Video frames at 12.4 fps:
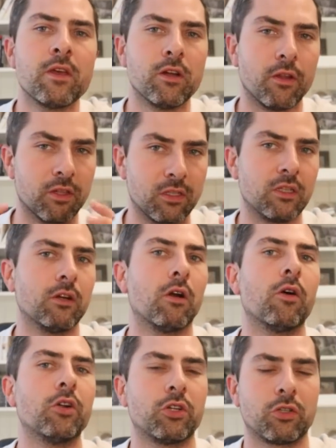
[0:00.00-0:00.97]
you know the
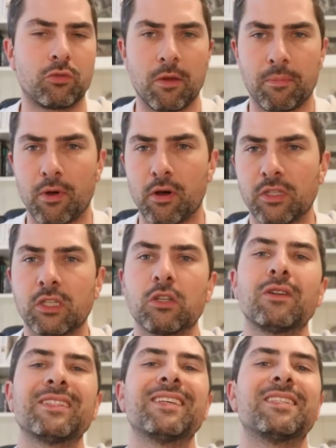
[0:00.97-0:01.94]
zero interest rate policy. It's
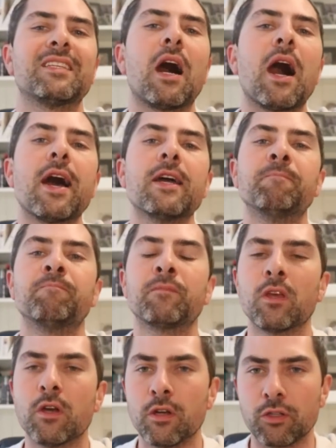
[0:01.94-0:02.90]
all designed
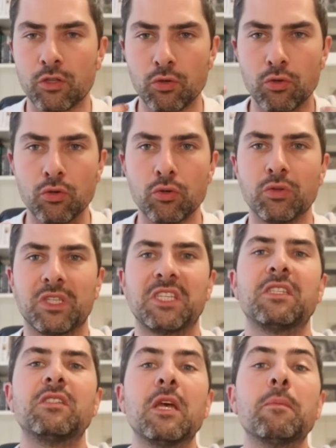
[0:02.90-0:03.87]
to
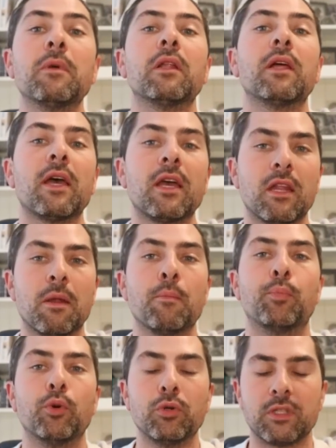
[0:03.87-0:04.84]
stimulate
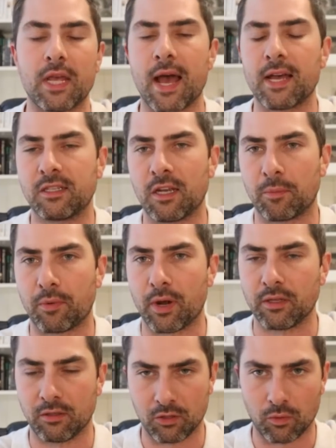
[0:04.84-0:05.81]
and boost asset
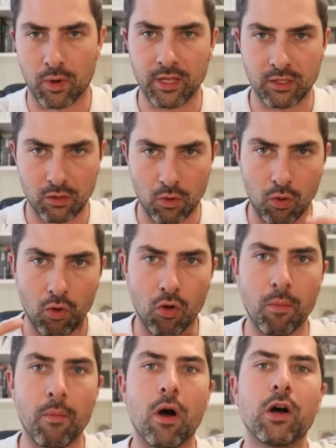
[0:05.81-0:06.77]
prices, right? So the
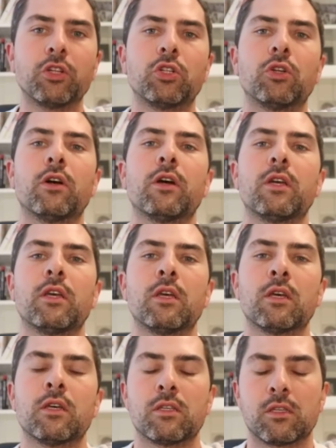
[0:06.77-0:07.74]
whole mantra
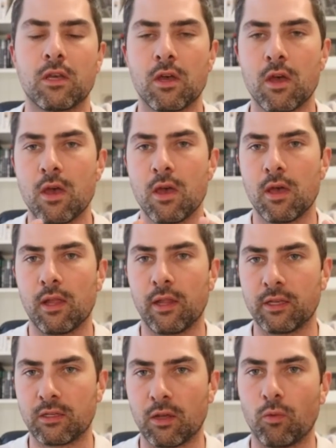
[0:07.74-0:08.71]
is,
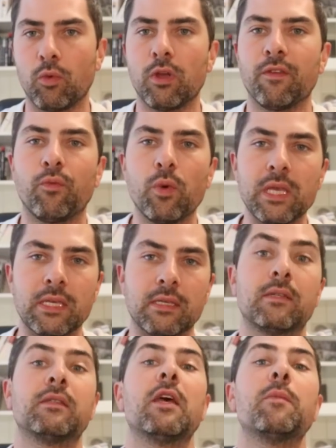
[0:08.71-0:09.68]
listen, we, if we
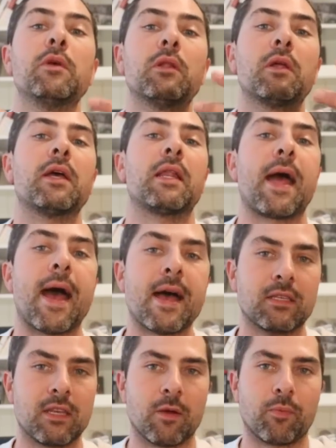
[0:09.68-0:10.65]
stimulate
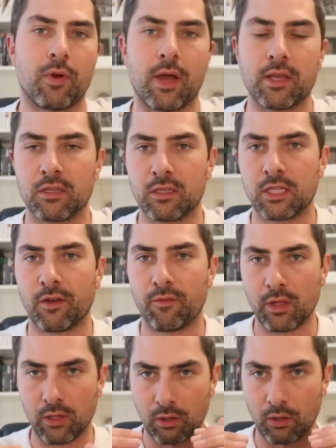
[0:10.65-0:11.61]
asset prices, if
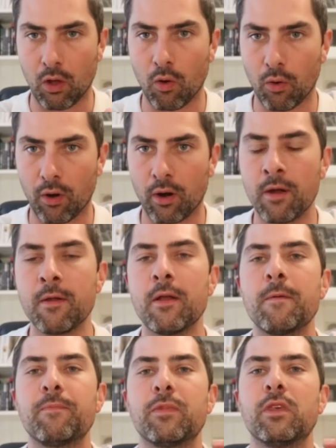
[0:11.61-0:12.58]
we lower
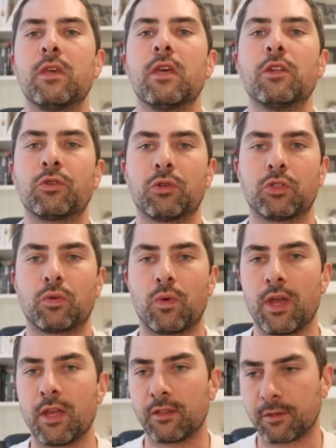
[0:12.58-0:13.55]
the interest
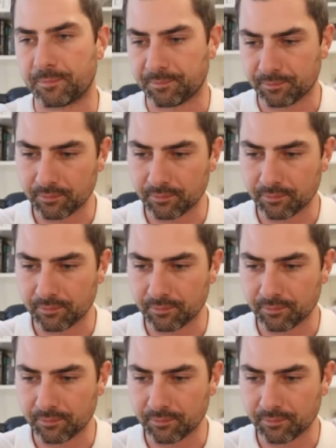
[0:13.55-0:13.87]
rates